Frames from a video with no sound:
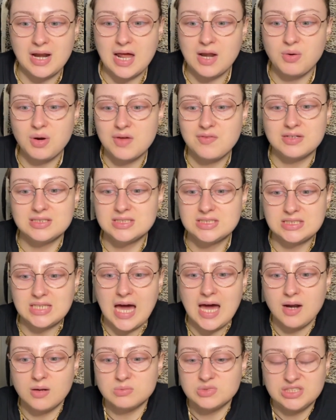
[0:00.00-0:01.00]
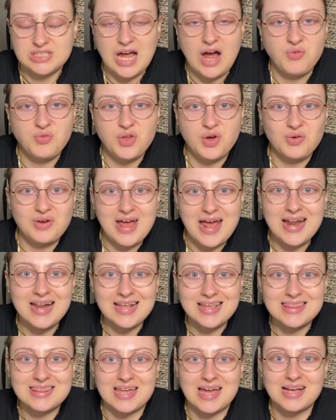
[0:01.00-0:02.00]
I don't download
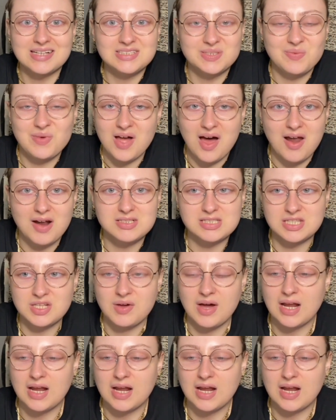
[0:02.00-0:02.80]
anything, to be honest with you.